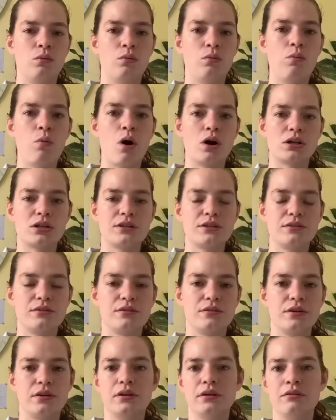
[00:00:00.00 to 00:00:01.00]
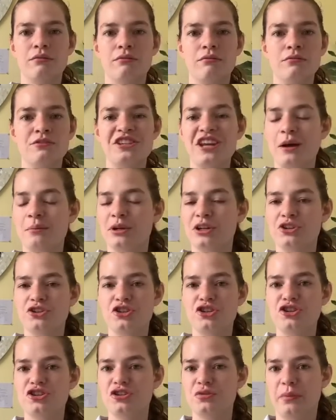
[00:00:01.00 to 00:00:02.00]
what the
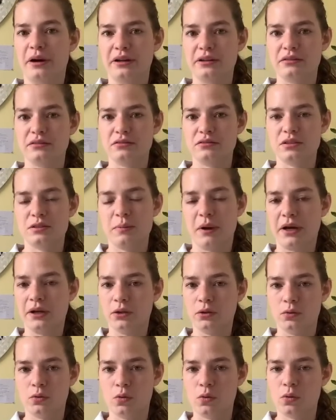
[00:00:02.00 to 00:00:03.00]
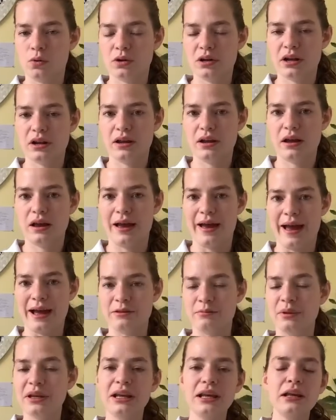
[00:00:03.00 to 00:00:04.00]
damage to my spinal cord had
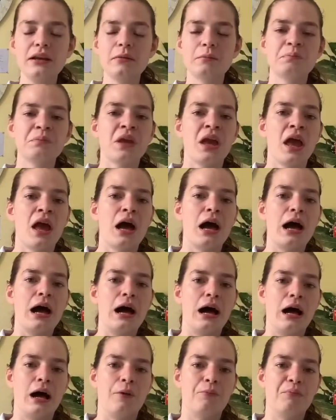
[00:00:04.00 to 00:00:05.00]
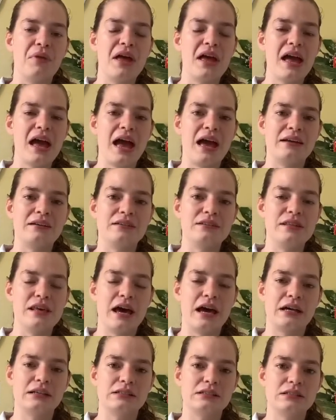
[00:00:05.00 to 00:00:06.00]
been, and
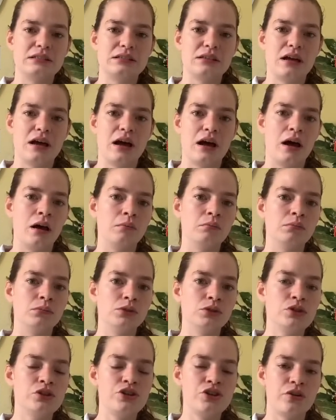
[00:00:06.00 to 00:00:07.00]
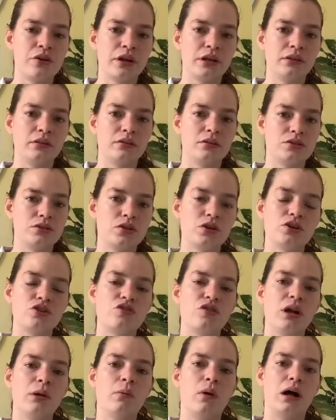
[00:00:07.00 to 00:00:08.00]
that during the
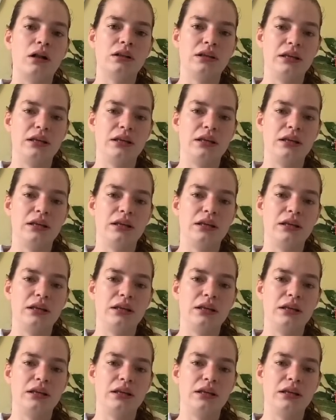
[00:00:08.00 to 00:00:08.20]
surgery, while